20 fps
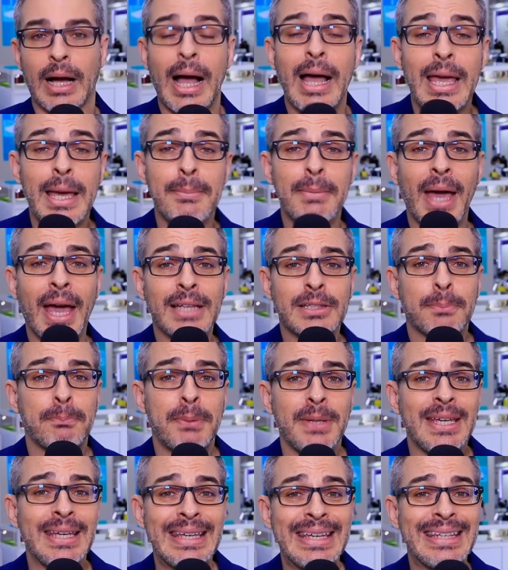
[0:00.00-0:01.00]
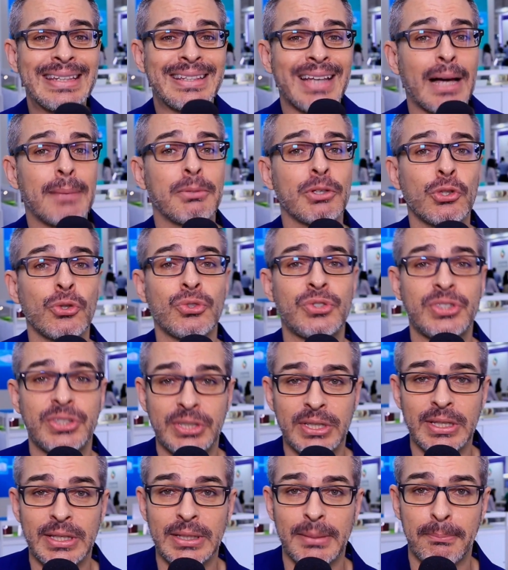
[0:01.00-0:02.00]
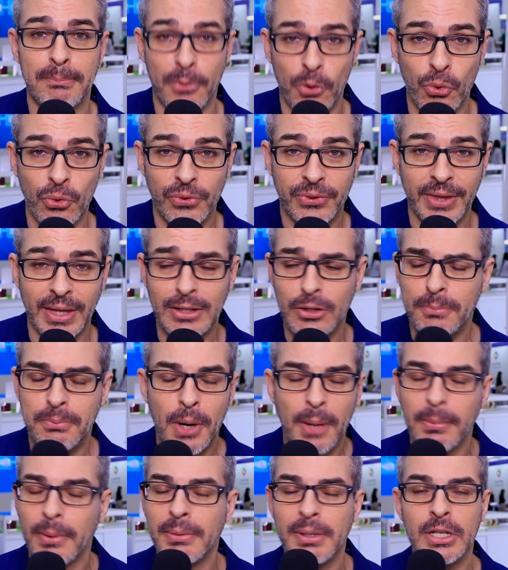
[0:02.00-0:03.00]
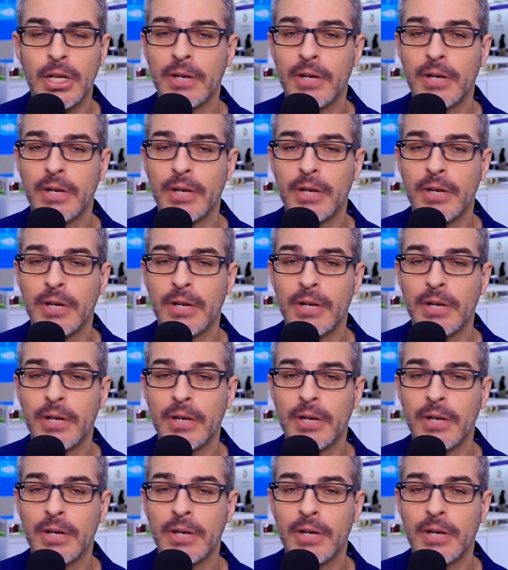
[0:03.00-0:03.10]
I am at P E W C booth, and you probably